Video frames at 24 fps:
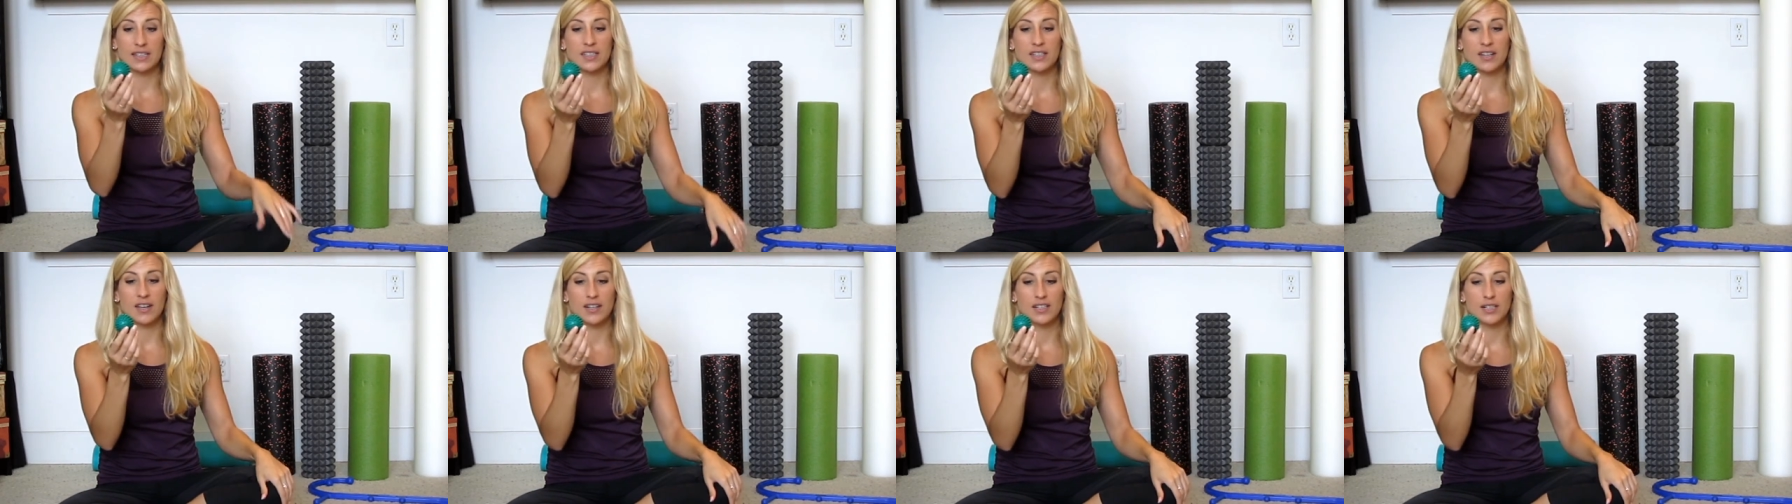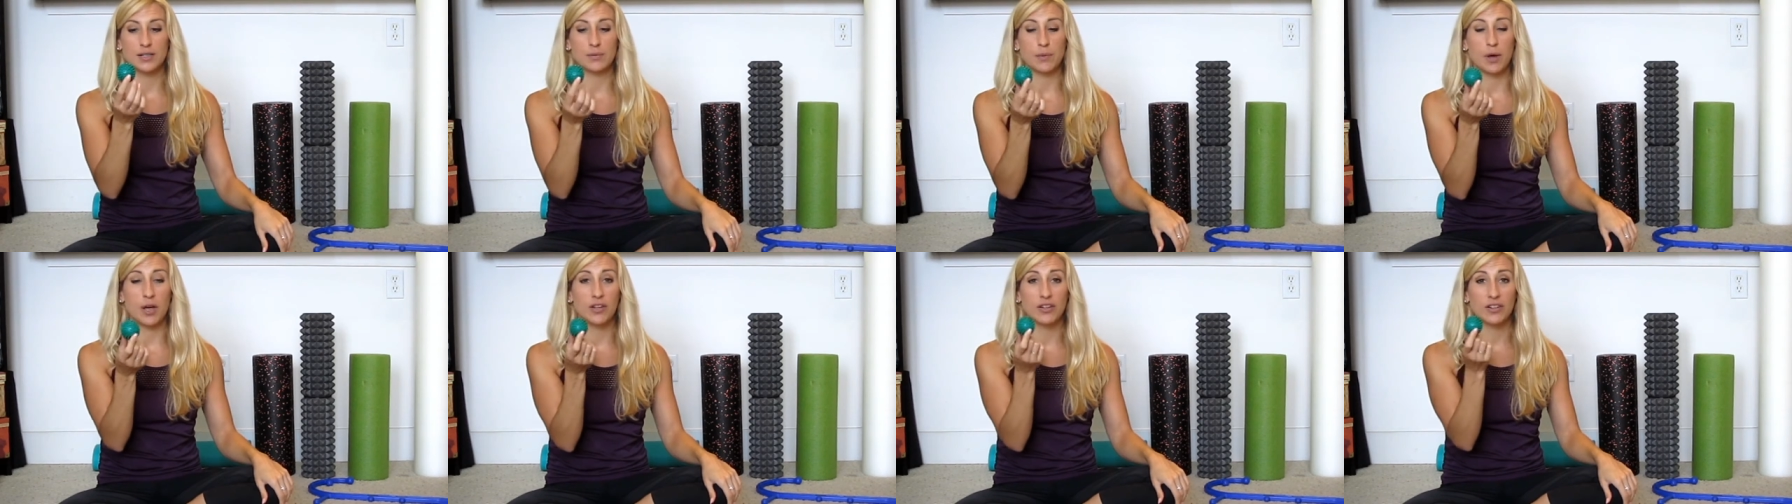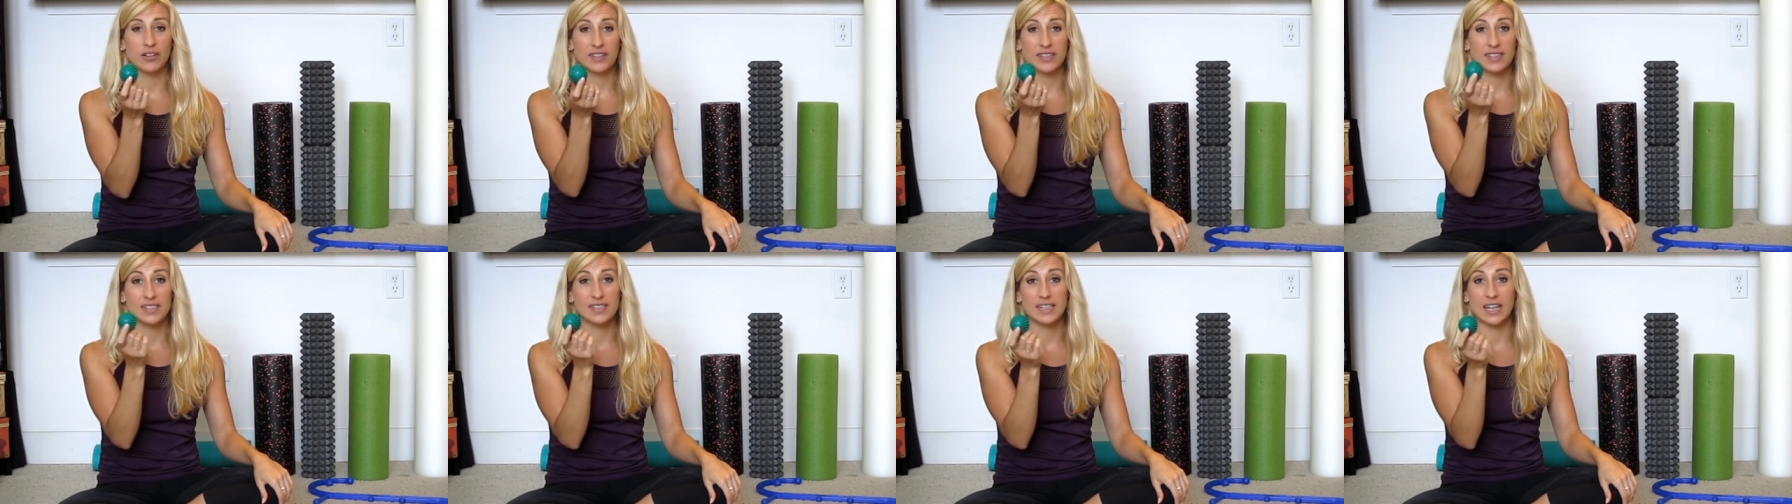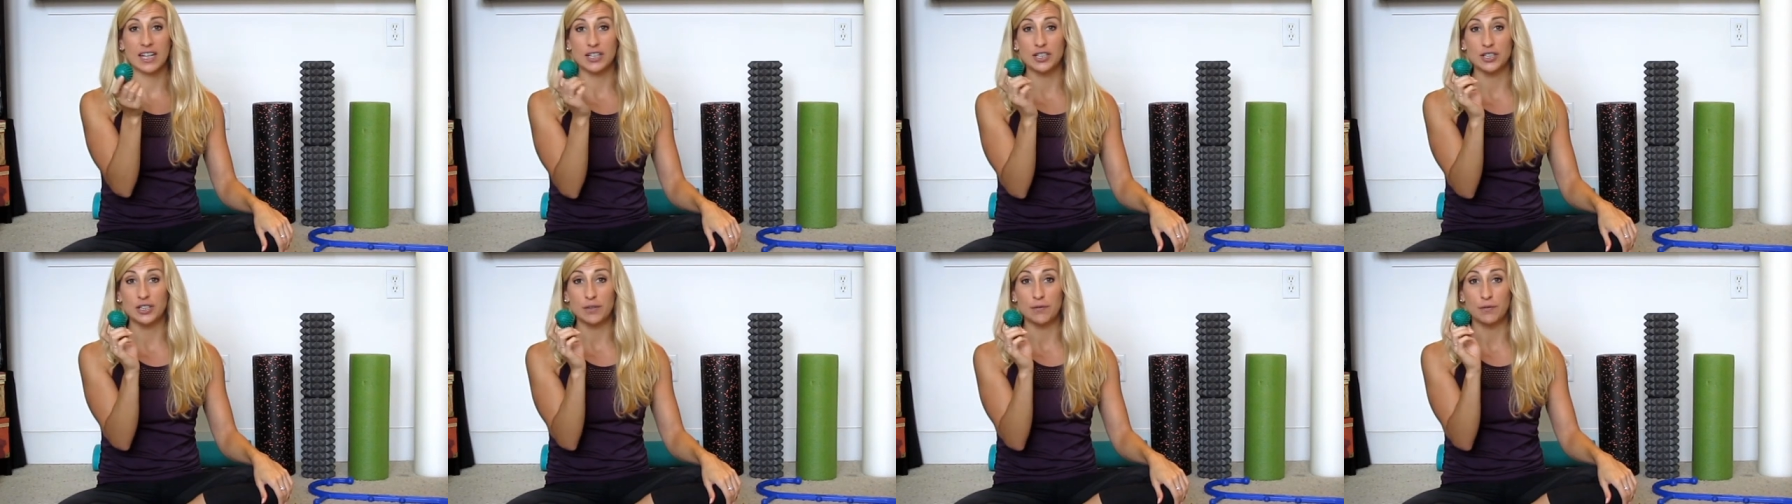It's a lot smaller. This is
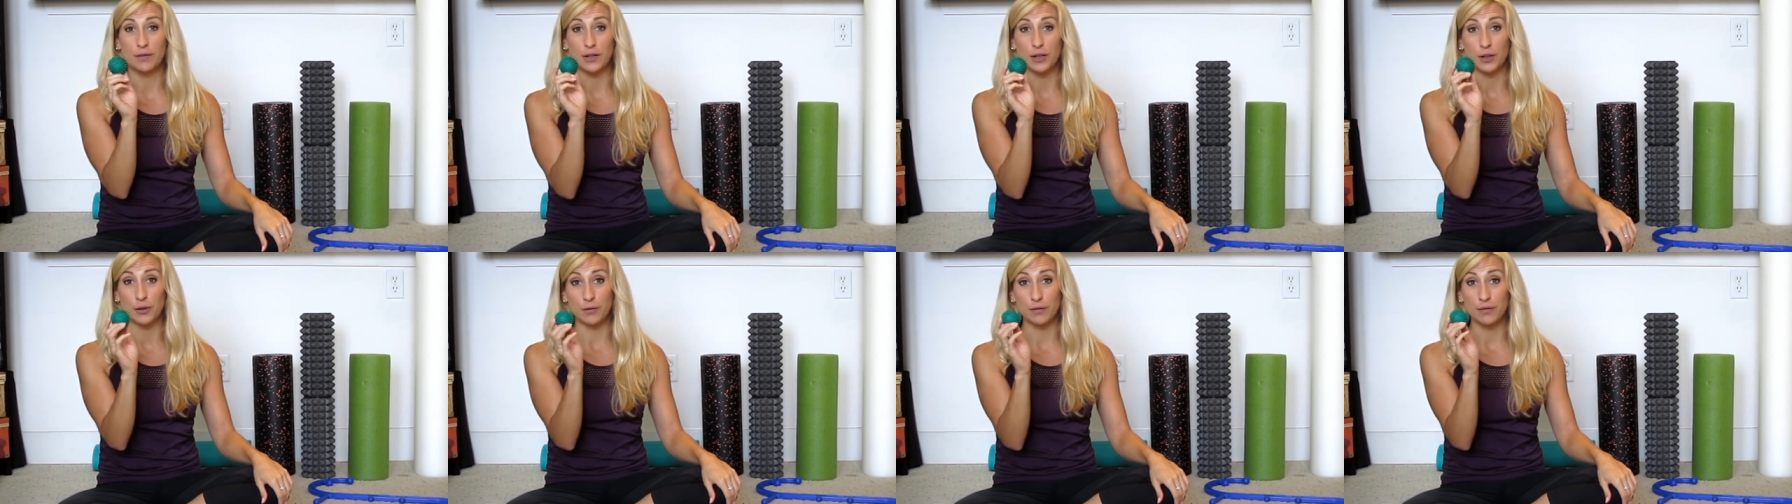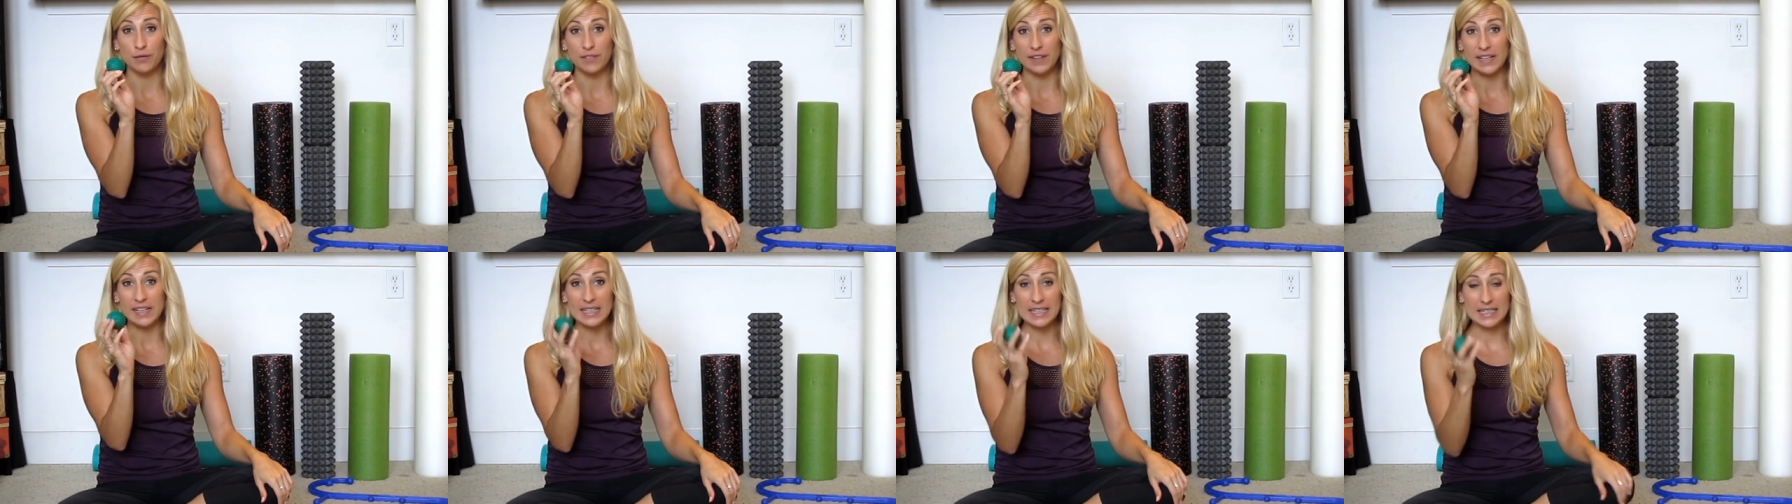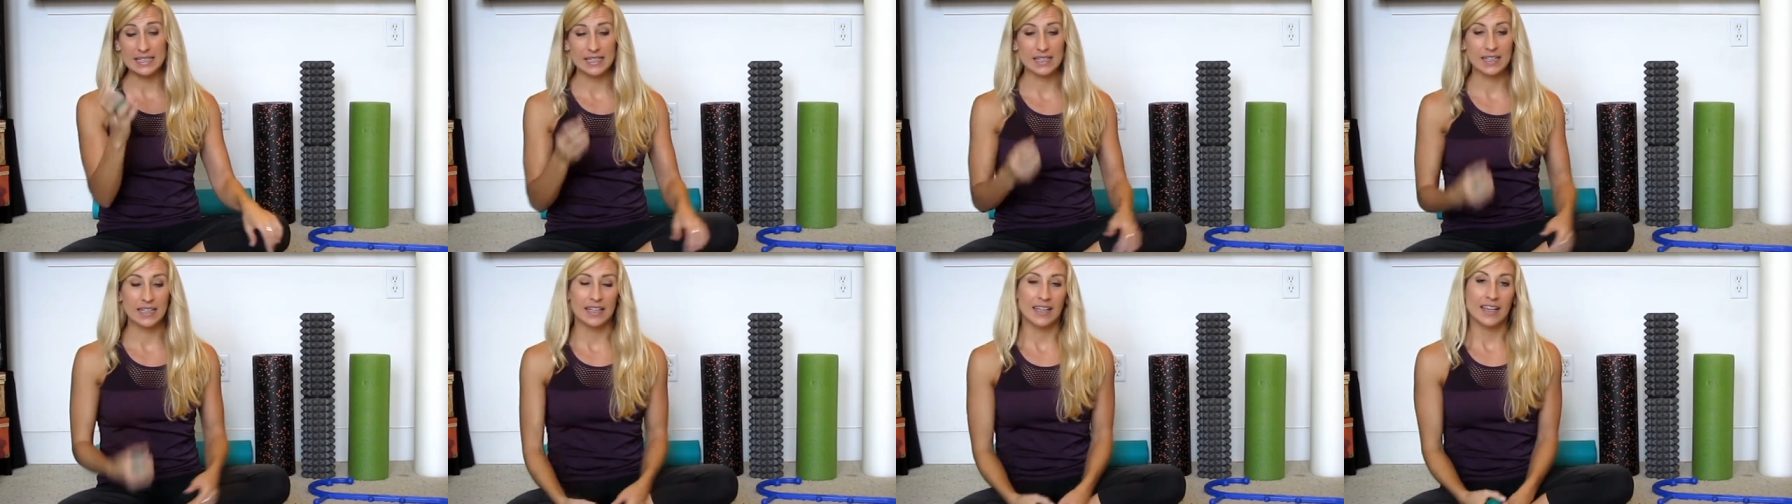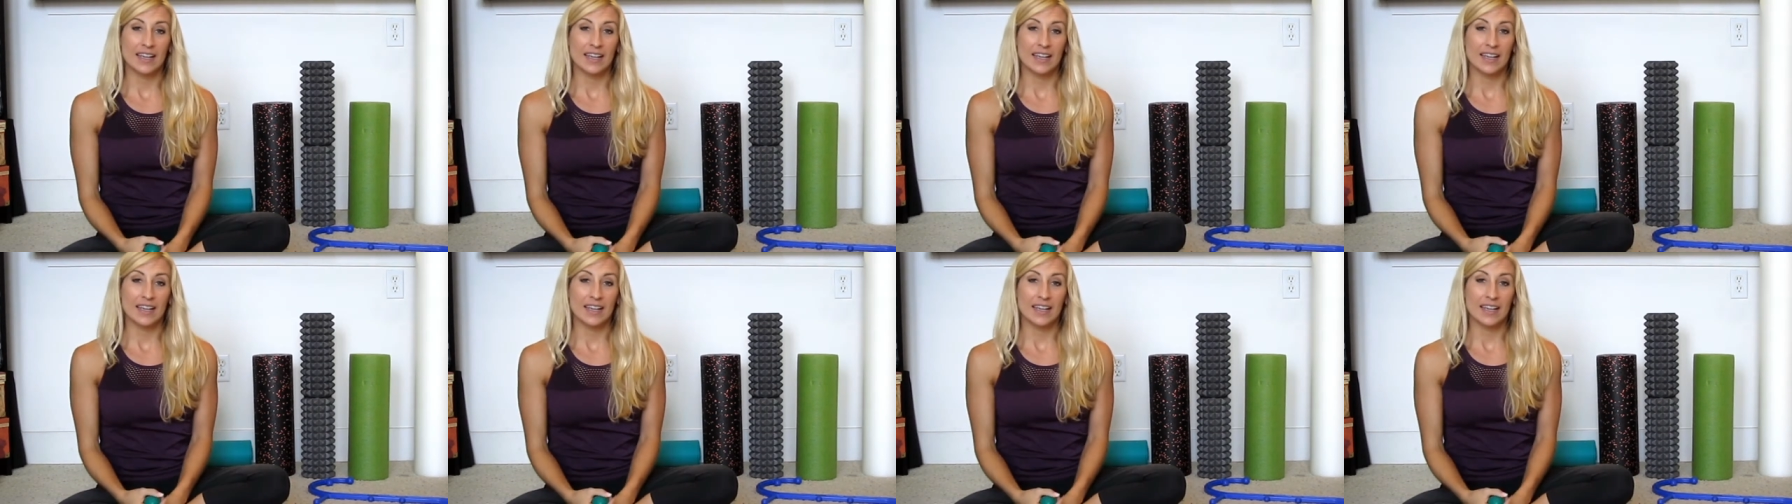actually for your feet.